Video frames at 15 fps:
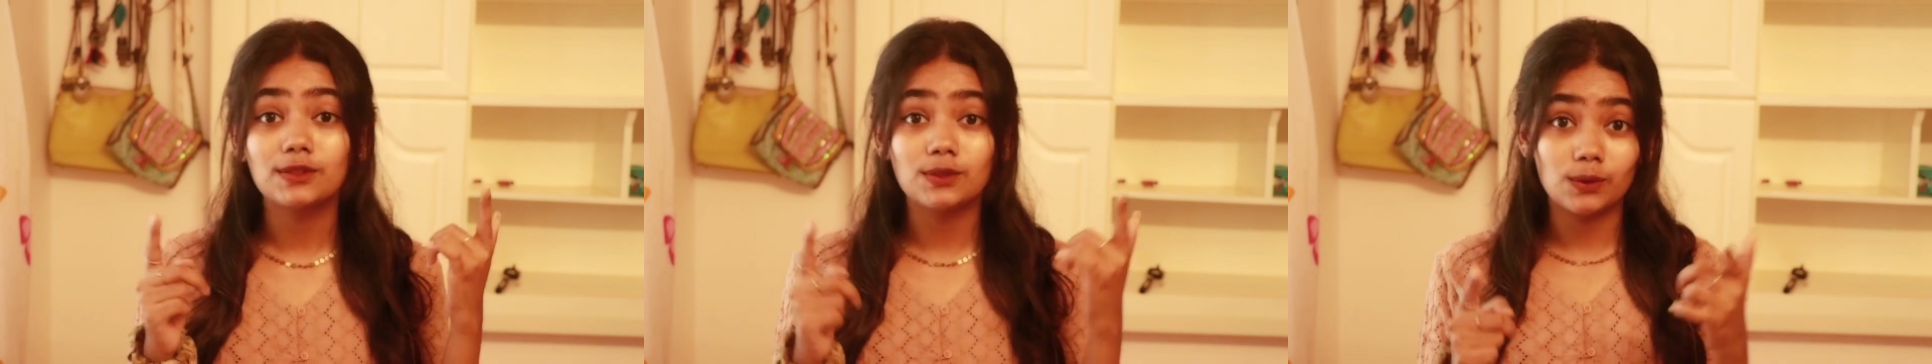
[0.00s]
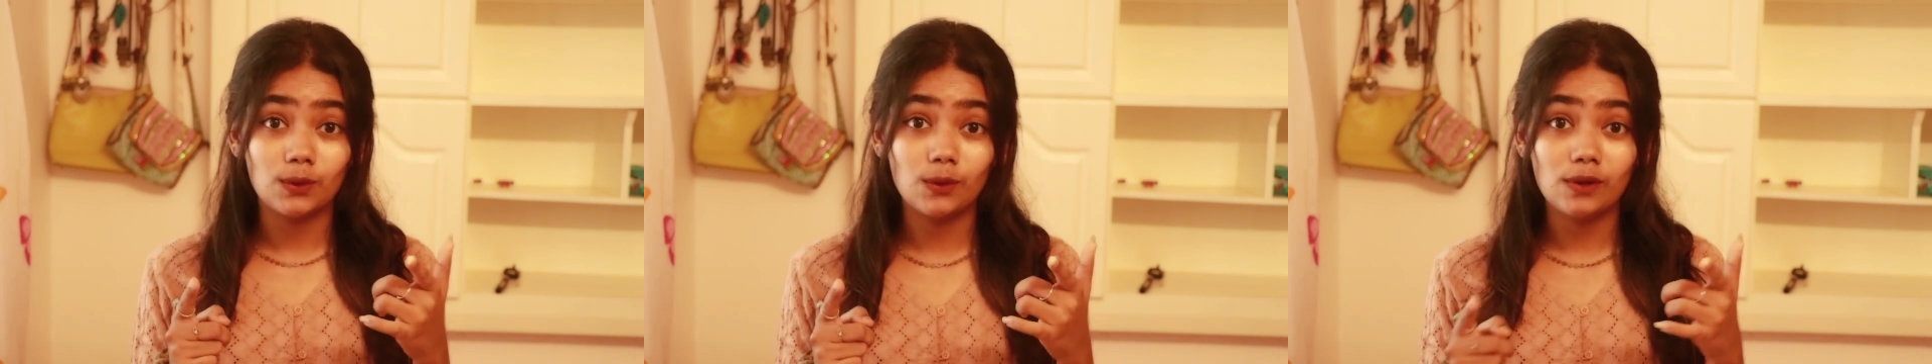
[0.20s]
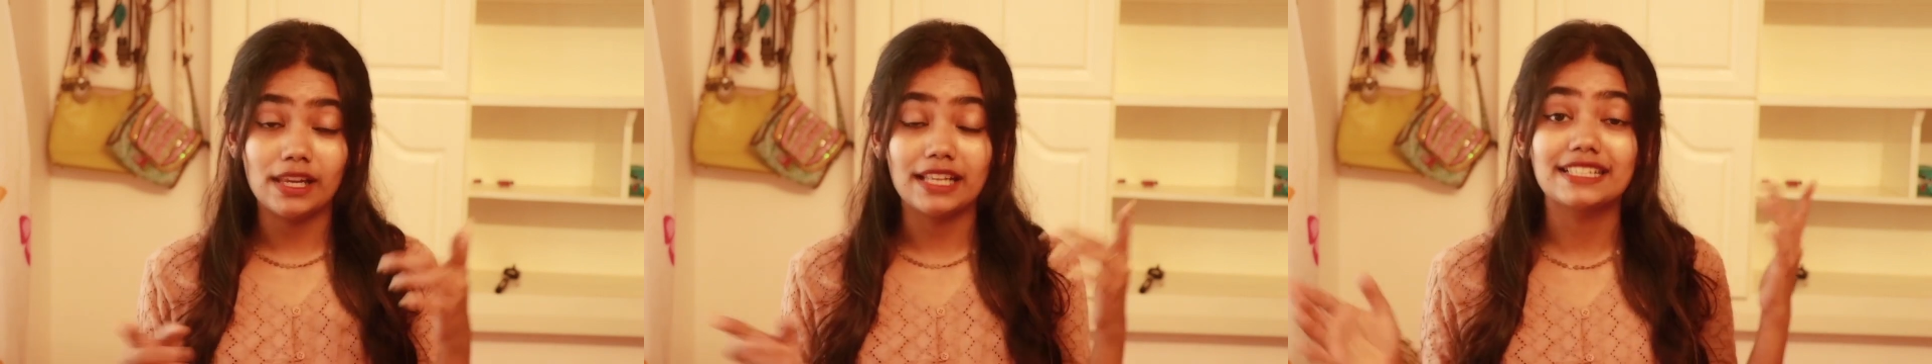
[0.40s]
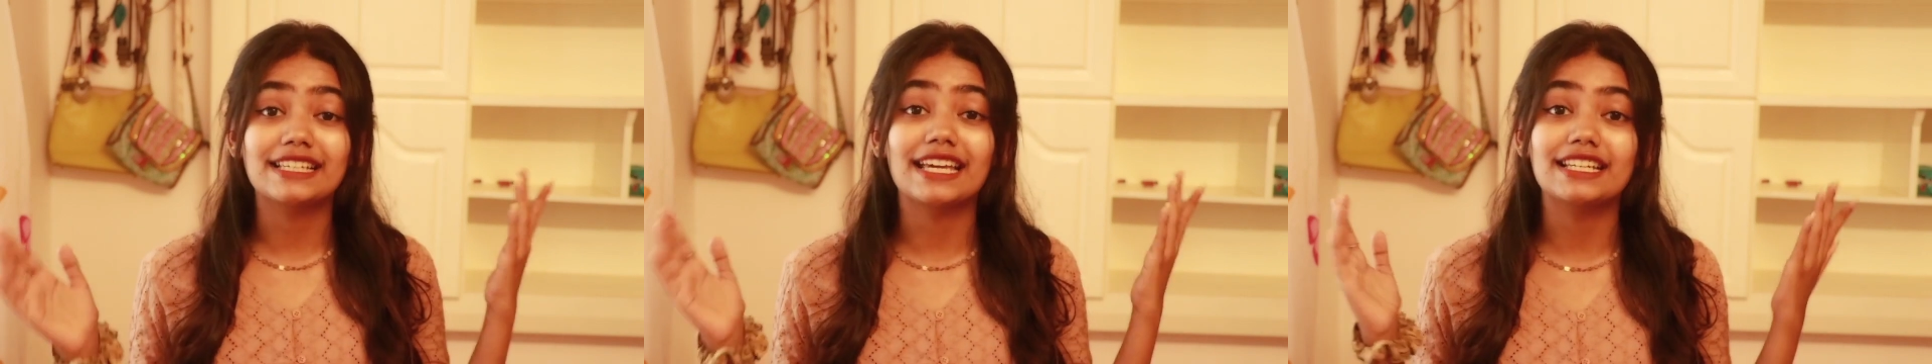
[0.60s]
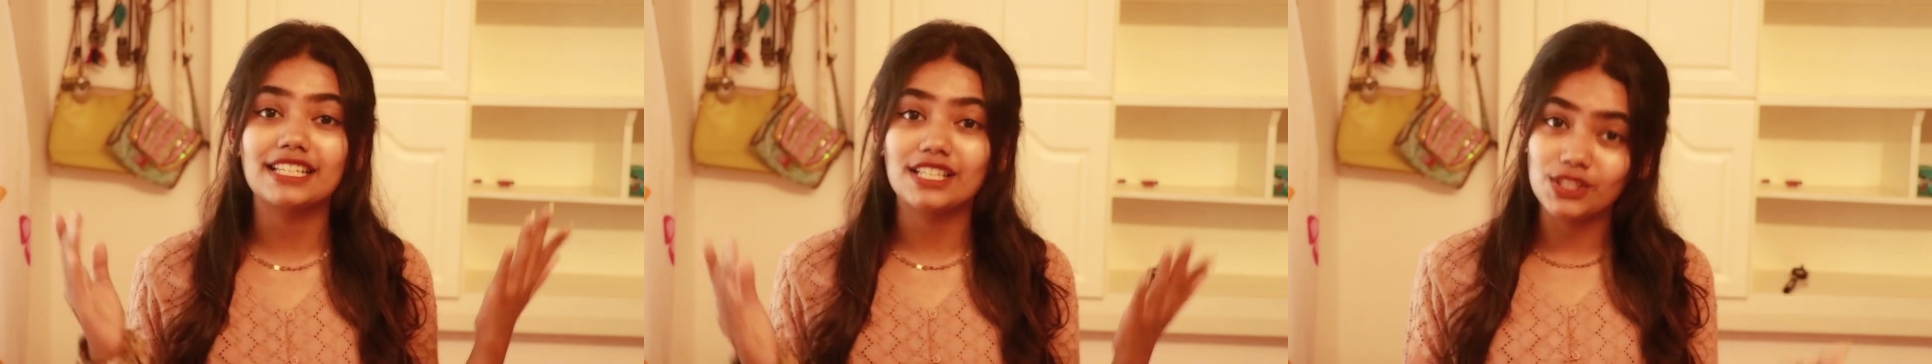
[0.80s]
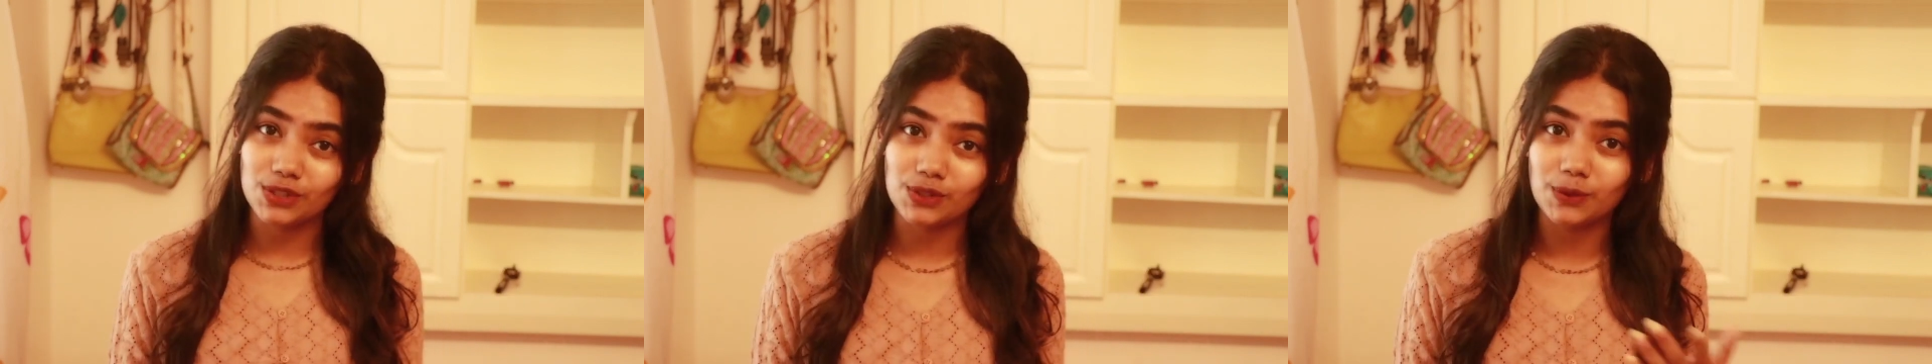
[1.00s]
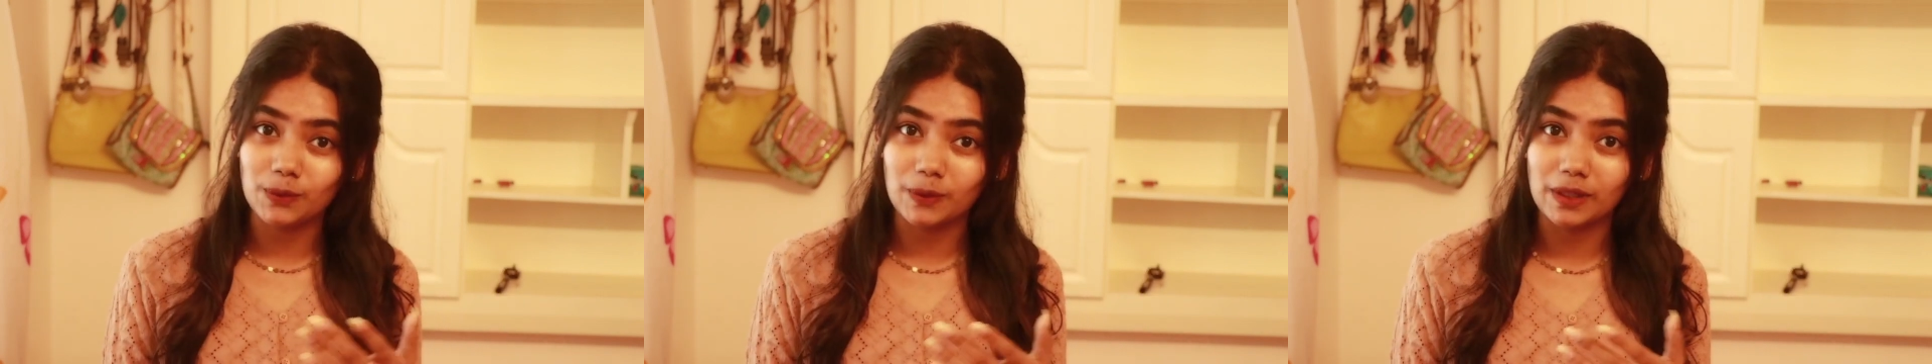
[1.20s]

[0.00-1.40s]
So let's get into the